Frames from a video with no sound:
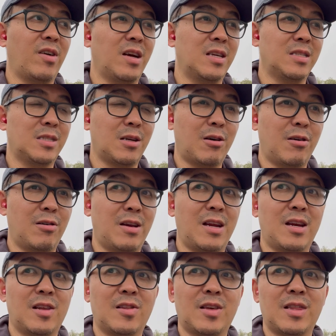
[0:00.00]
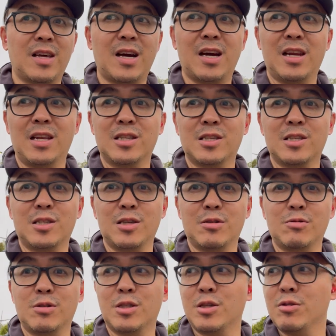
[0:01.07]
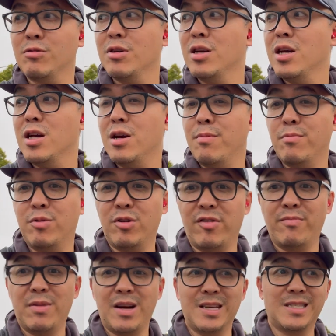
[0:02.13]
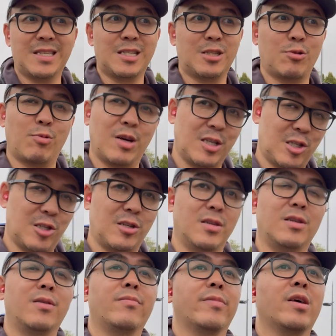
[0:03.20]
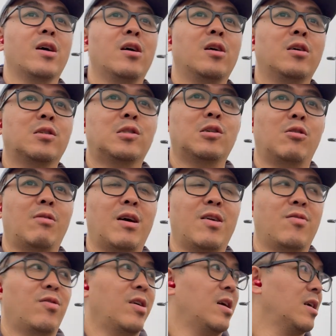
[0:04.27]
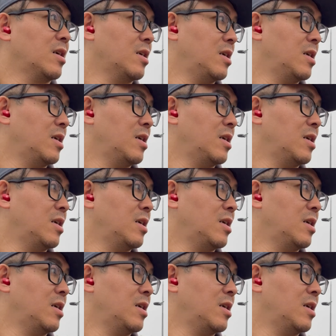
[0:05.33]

on anything that I need to do to improve my situation. So I think